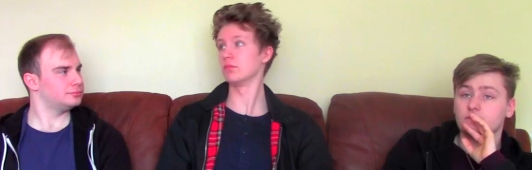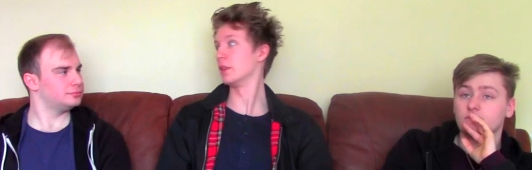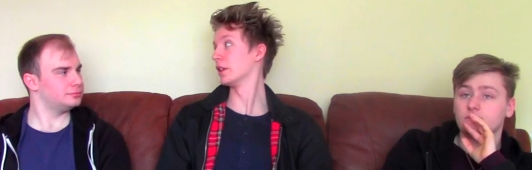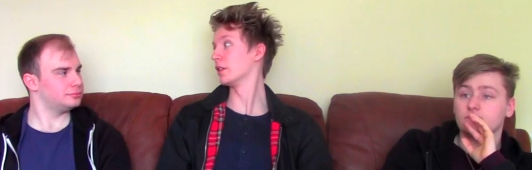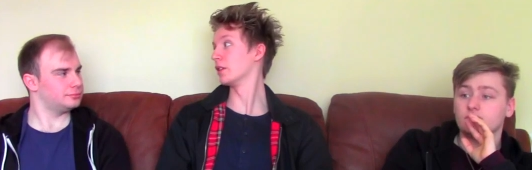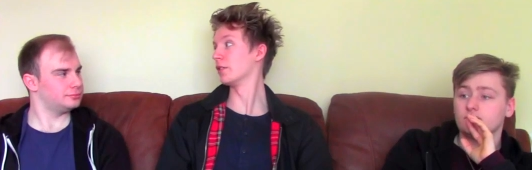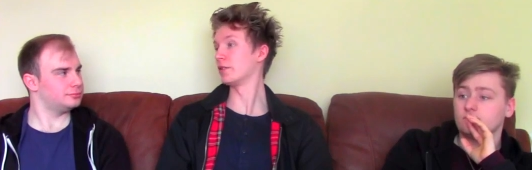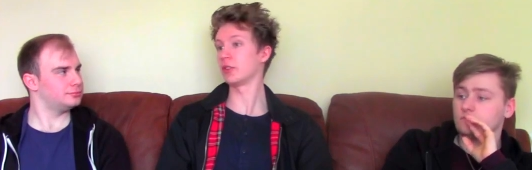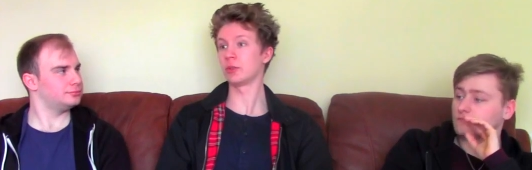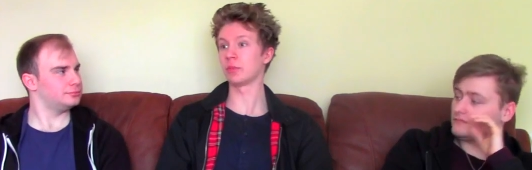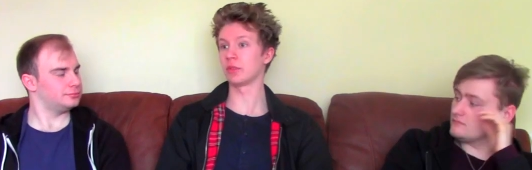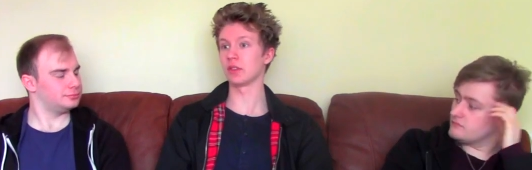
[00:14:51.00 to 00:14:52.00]
Speaker 1: making our
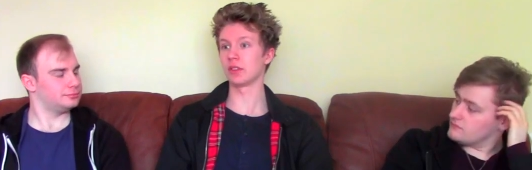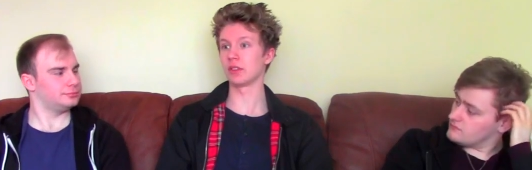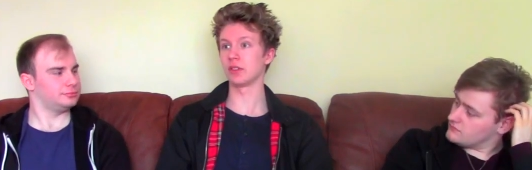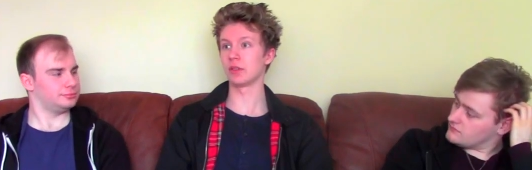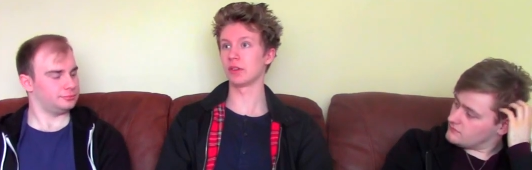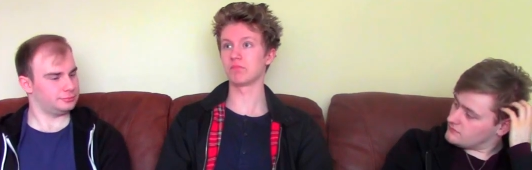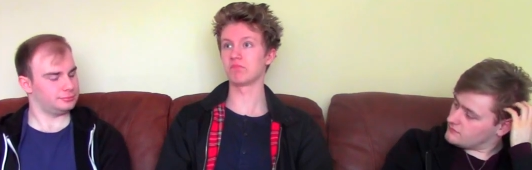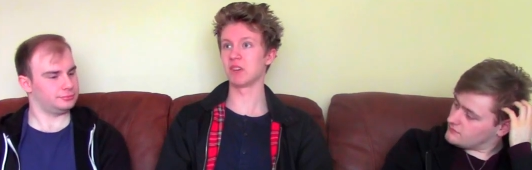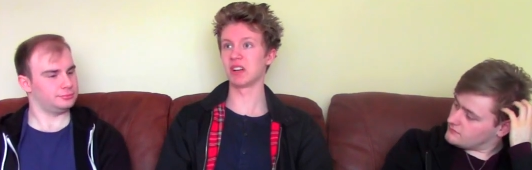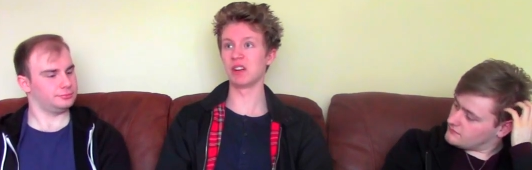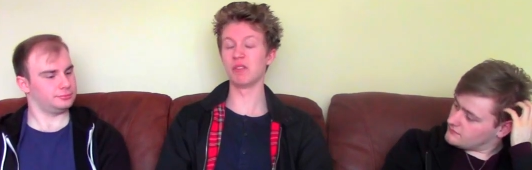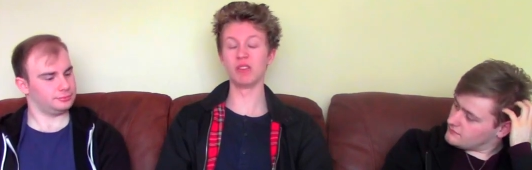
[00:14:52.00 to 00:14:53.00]
films. So, you know,
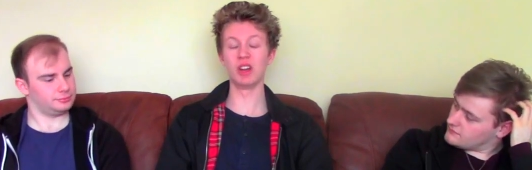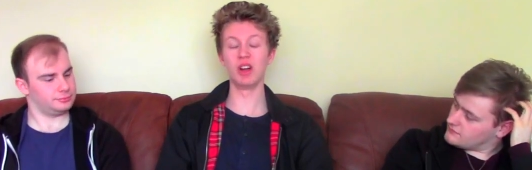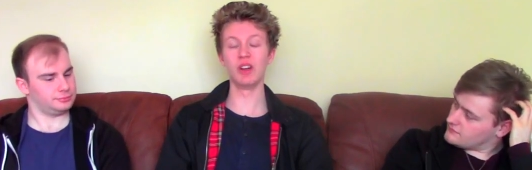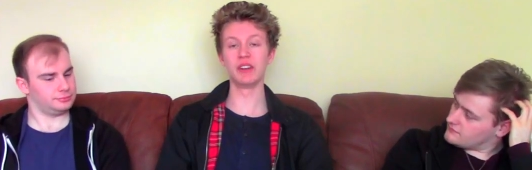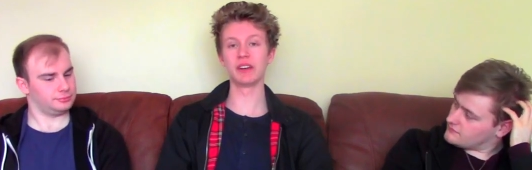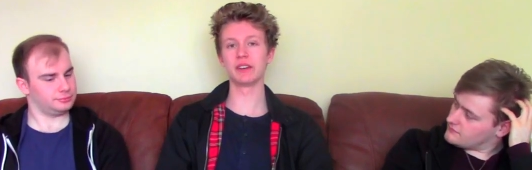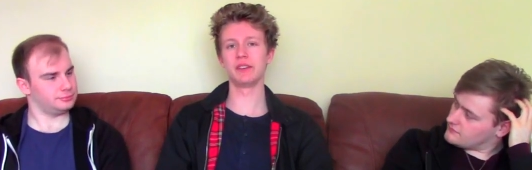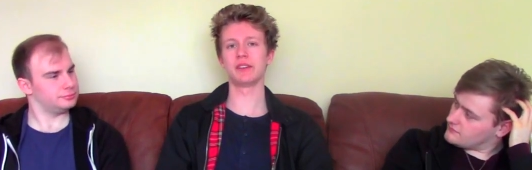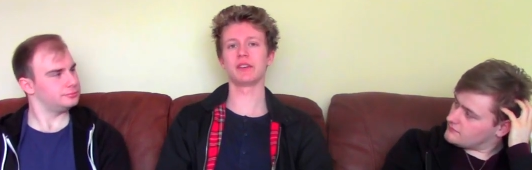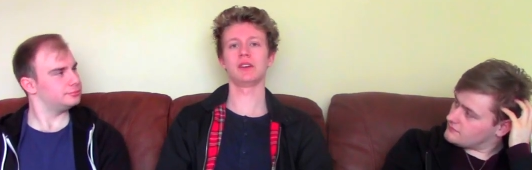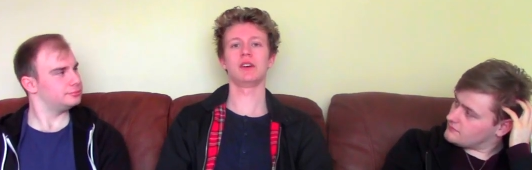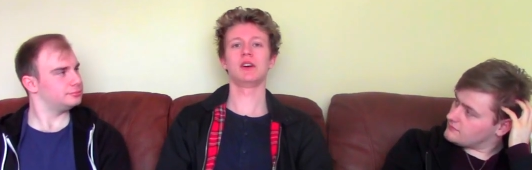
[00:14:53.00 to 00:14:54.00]
I, I love learning and
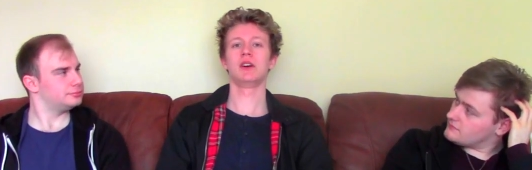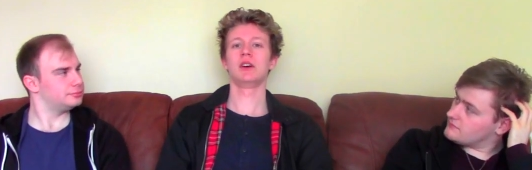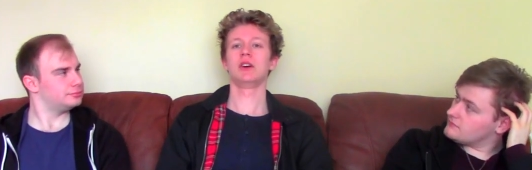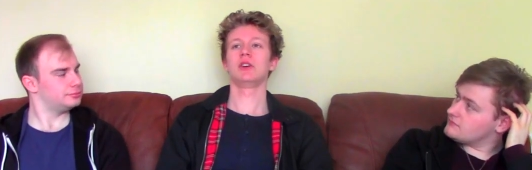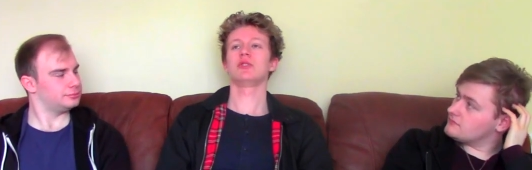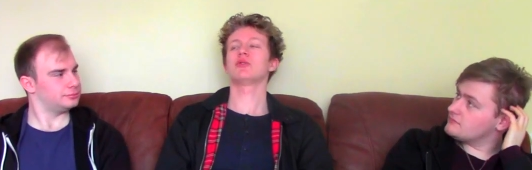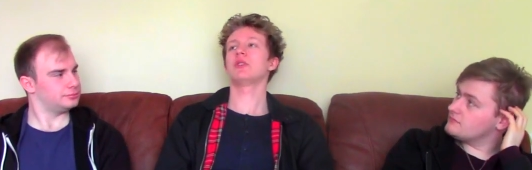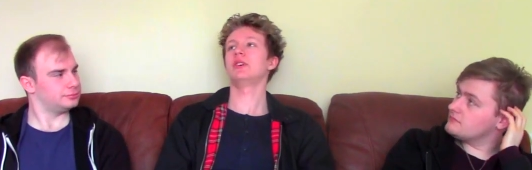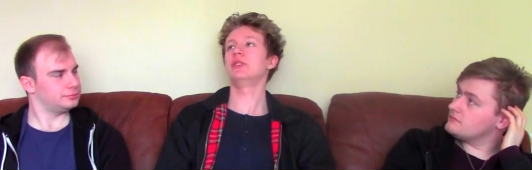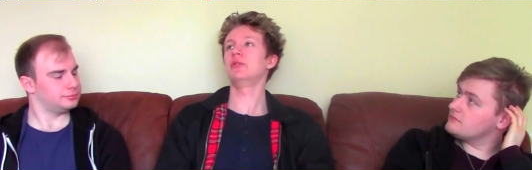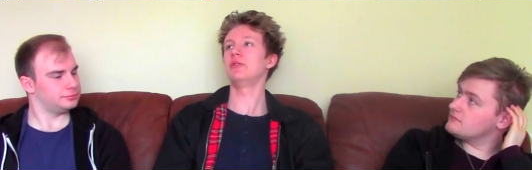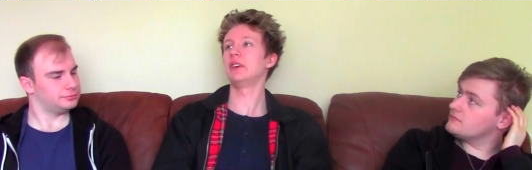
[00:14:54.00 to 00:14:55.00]

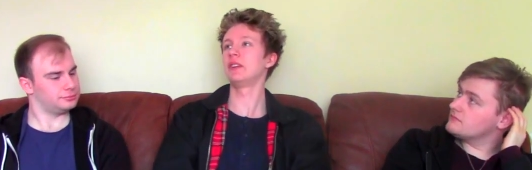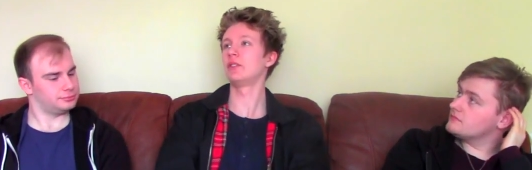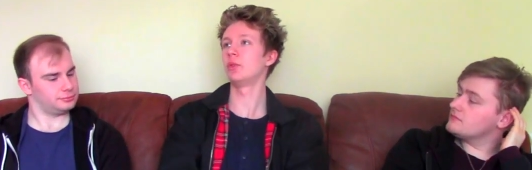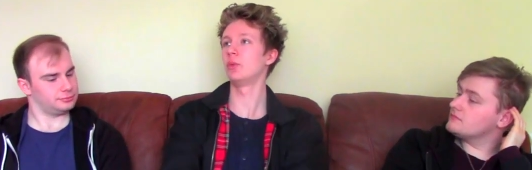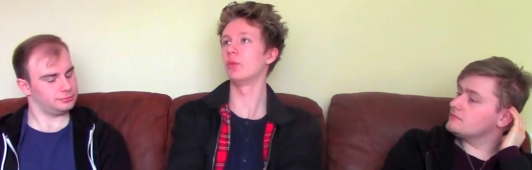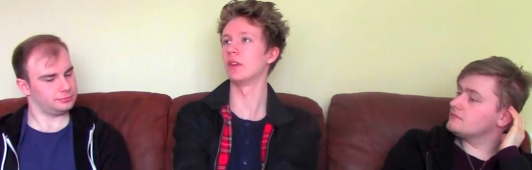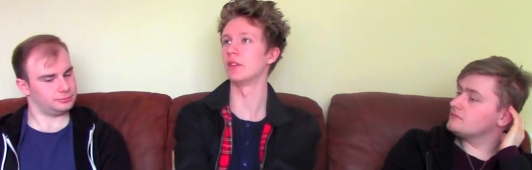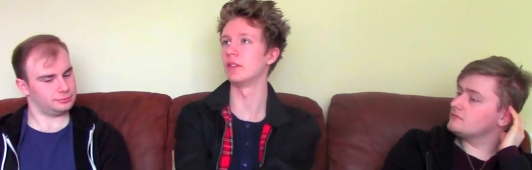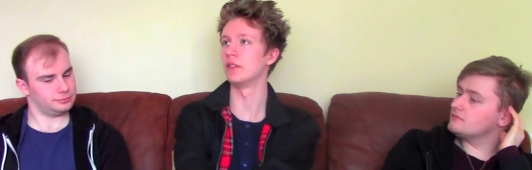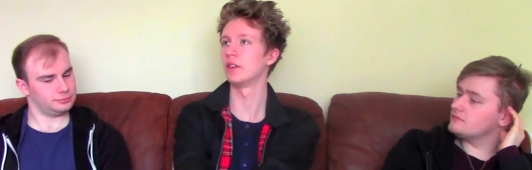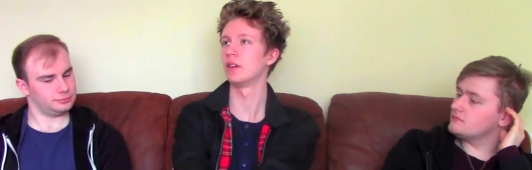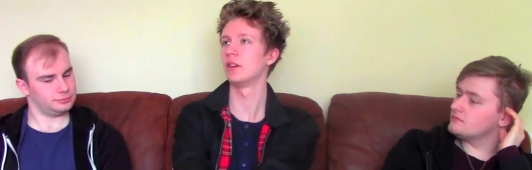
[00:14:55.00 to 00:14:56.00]
trying new things and all that. And,